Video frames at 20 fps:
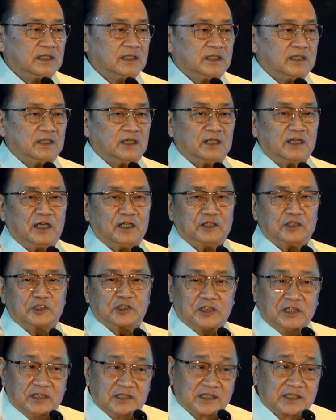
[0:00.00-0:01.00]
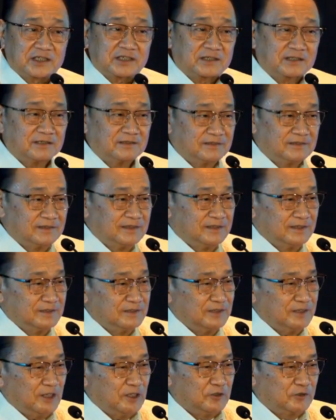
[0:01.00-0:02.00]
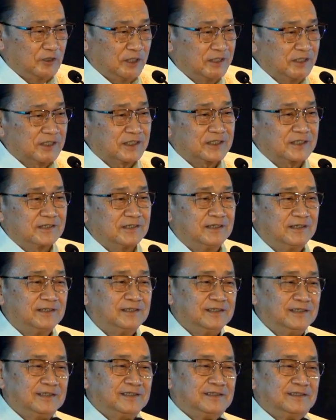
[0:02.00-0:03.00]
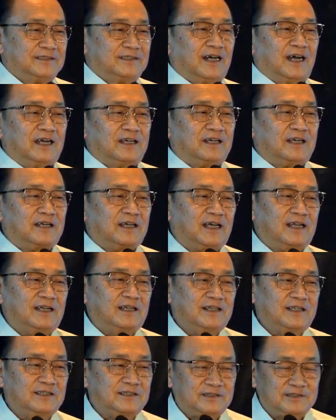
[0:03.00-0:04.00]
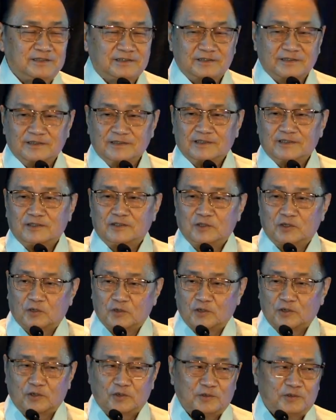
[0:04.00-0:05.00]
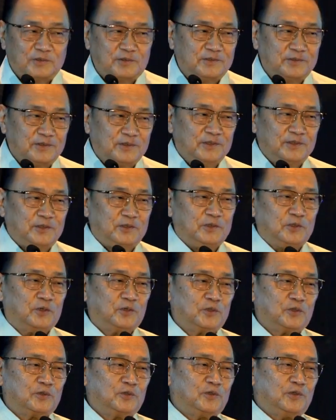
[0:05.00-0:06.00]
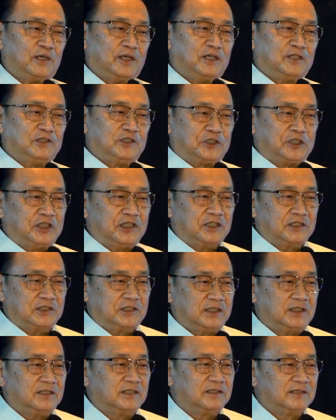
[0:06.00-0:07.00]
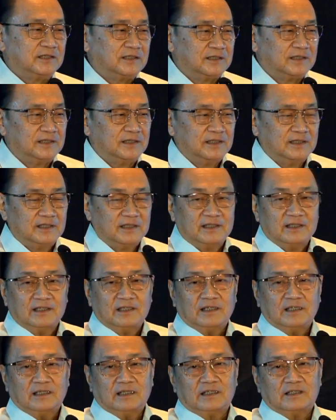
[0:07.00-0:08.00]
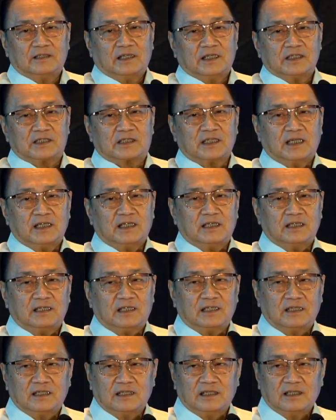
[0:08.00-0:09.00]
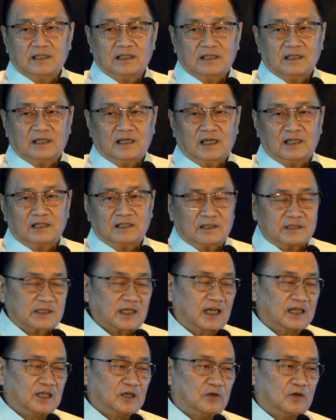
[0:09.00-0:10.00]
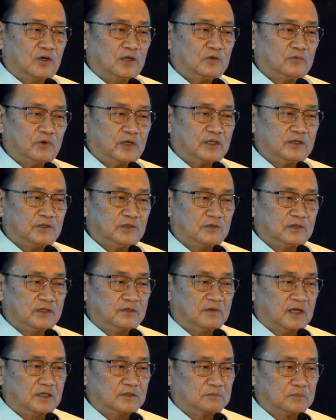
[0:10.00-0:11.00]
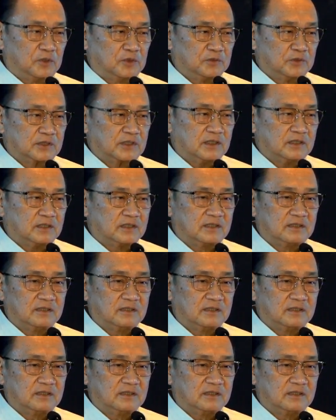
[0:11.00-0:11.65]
and shish and riz, IRL, YOLO, YONO, and Gina G. They say sana all when you give out bonuses.